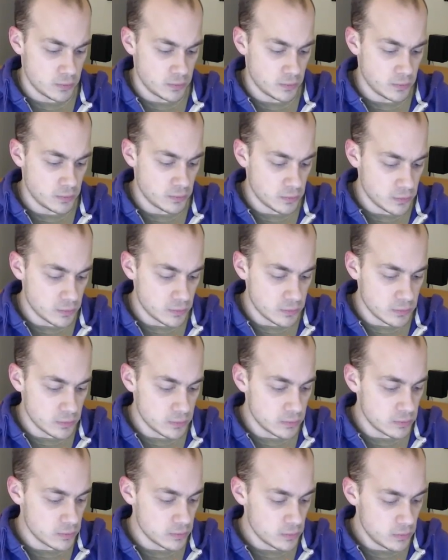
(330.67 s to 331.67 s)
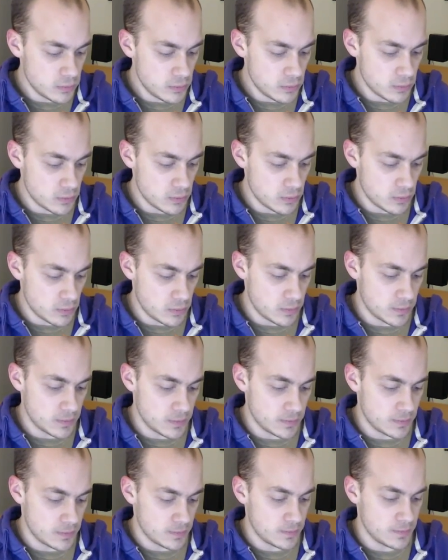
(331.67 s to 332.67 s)

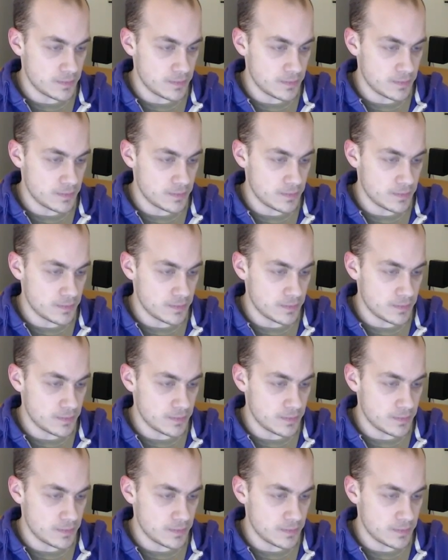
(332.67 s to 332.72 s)
(silence)